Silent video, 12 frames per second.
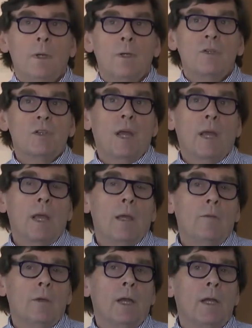
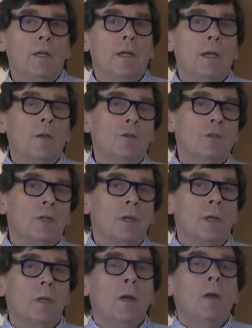say that
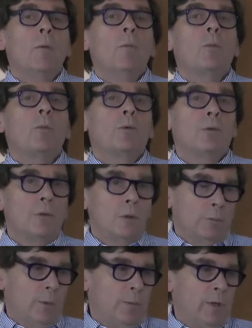ADHD
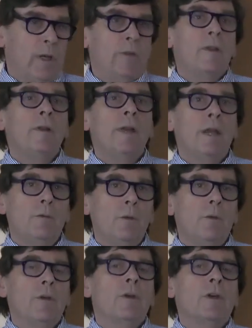probably at the
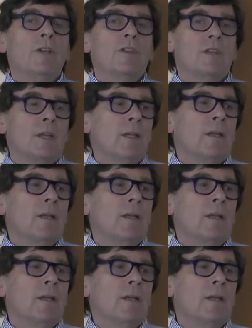level that you're going to see in